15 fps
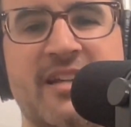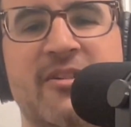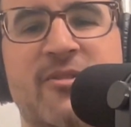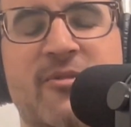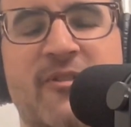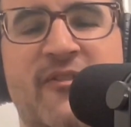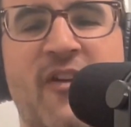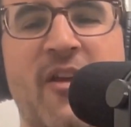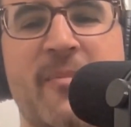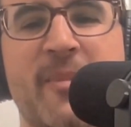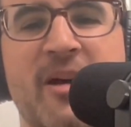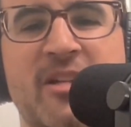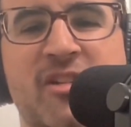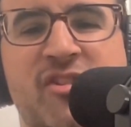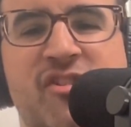Who are very
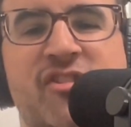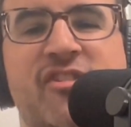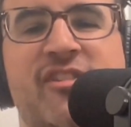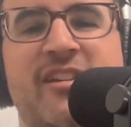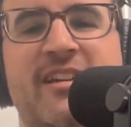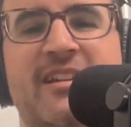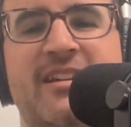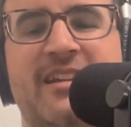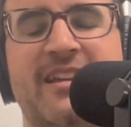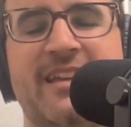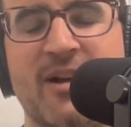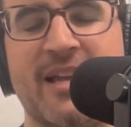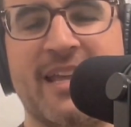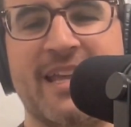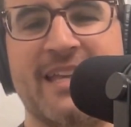much,
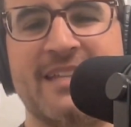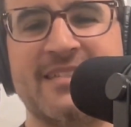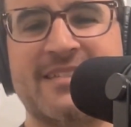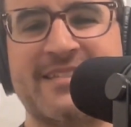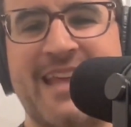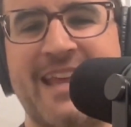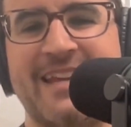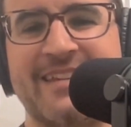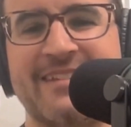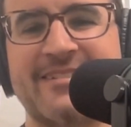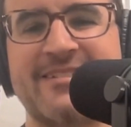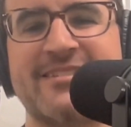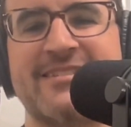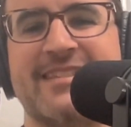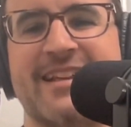again,
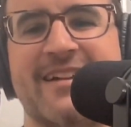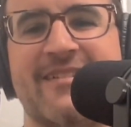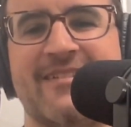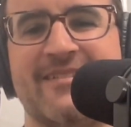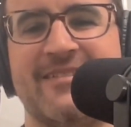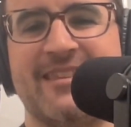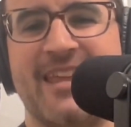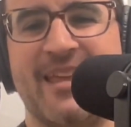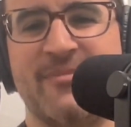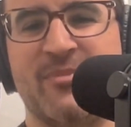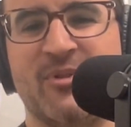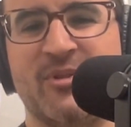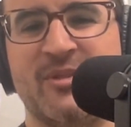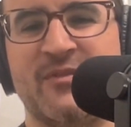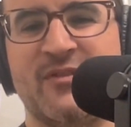statists. They
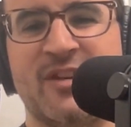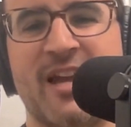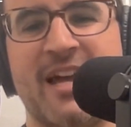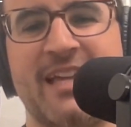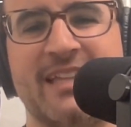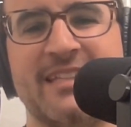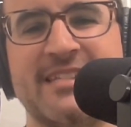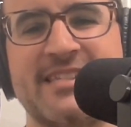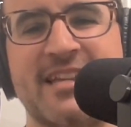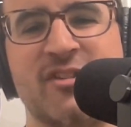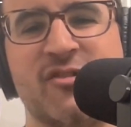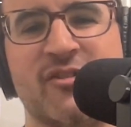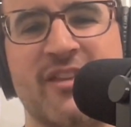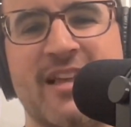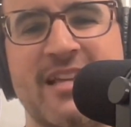believe in a highly
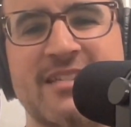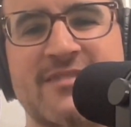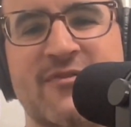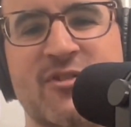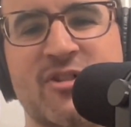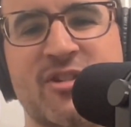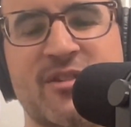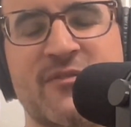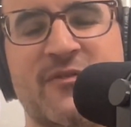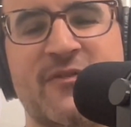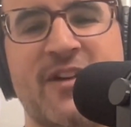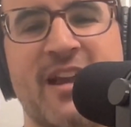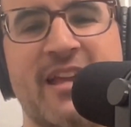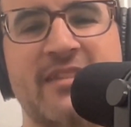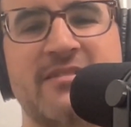centralized version of
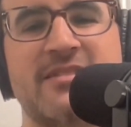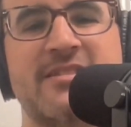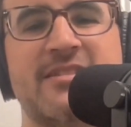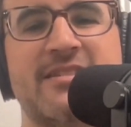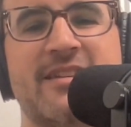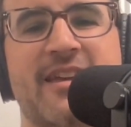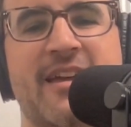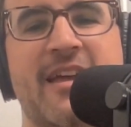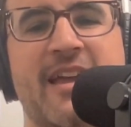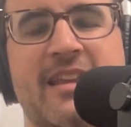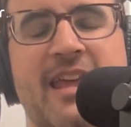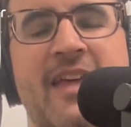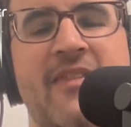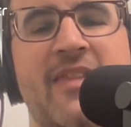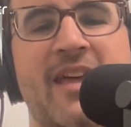France.
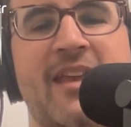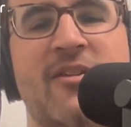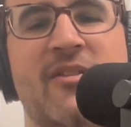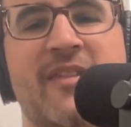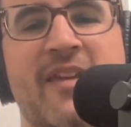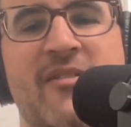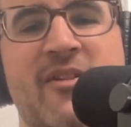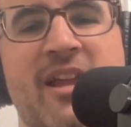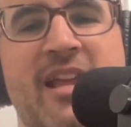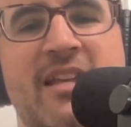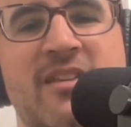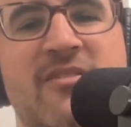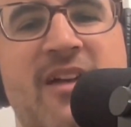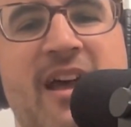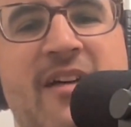And then on the other hand,
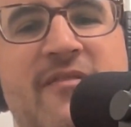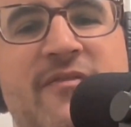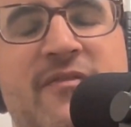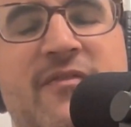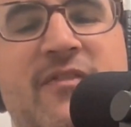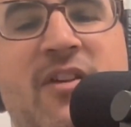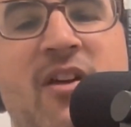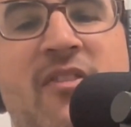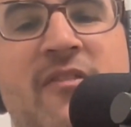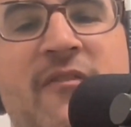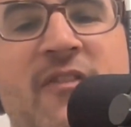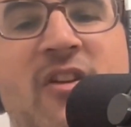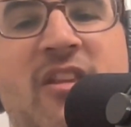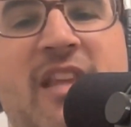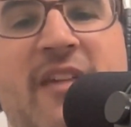you have on the
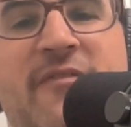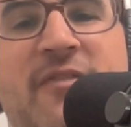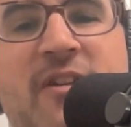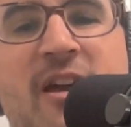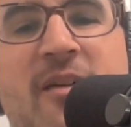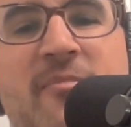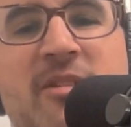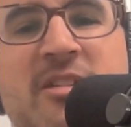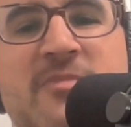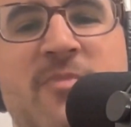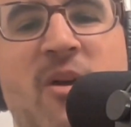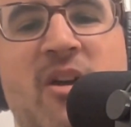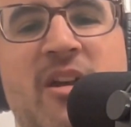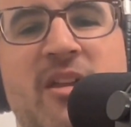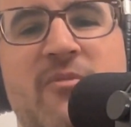far left the Communist
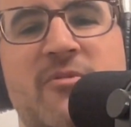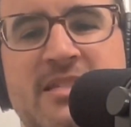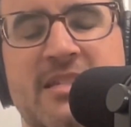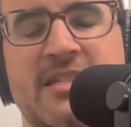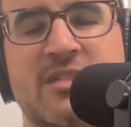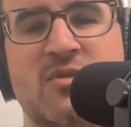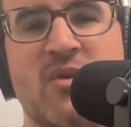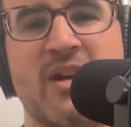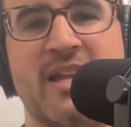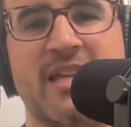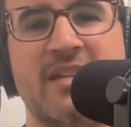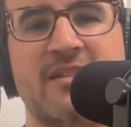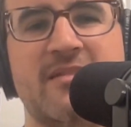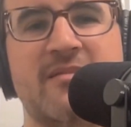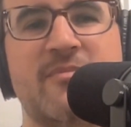Party, which is quite
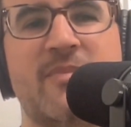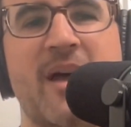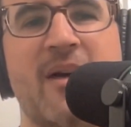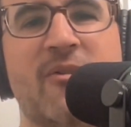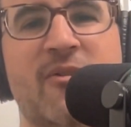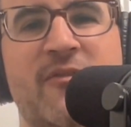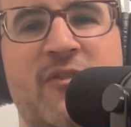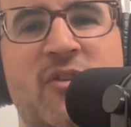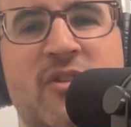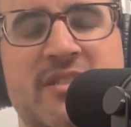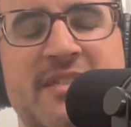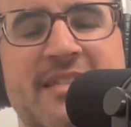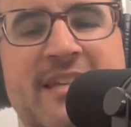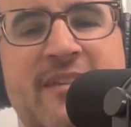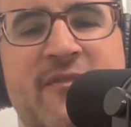powerful and
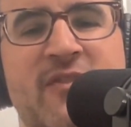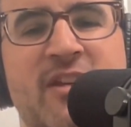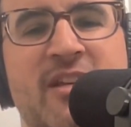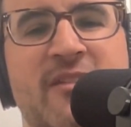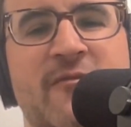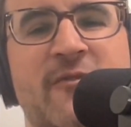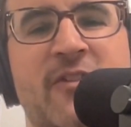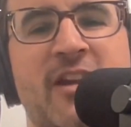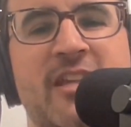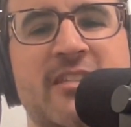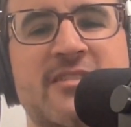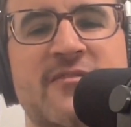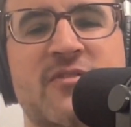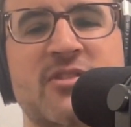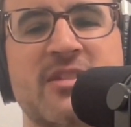significant in France
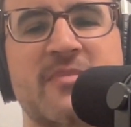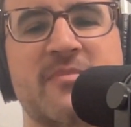for some